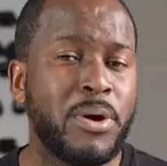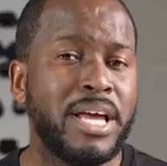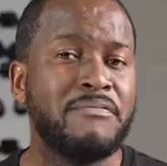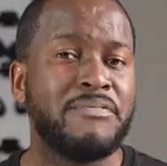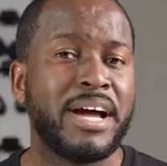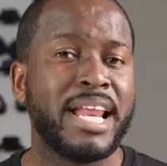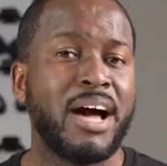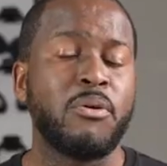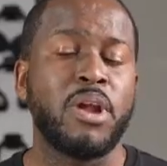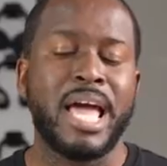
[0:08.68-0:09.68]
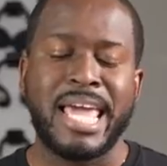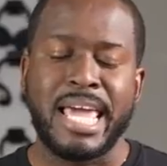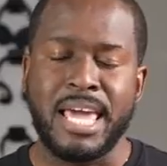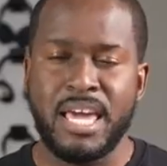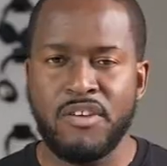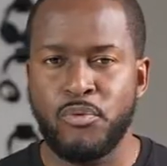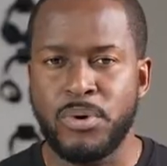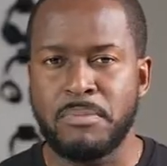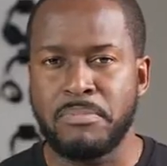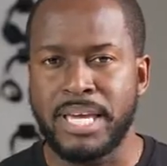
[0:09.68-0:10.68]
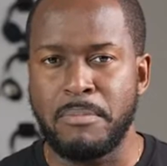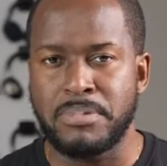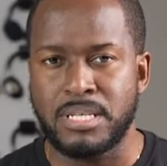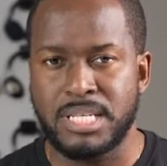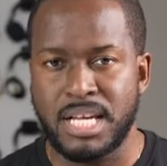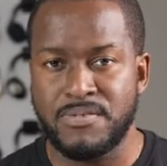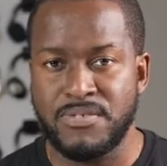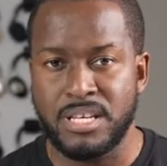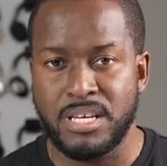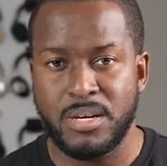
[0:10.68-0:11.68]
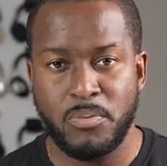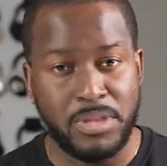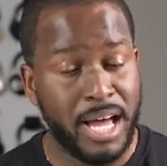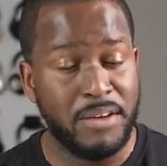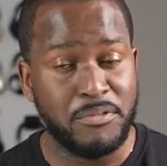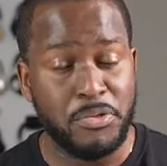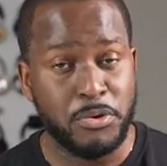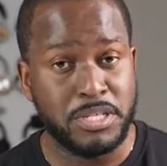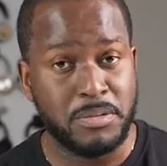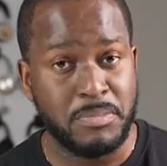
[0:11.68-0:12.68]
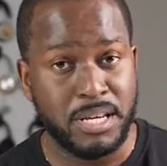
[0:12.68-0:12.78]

and find out if we can game successfully with the iPhone 13 mini.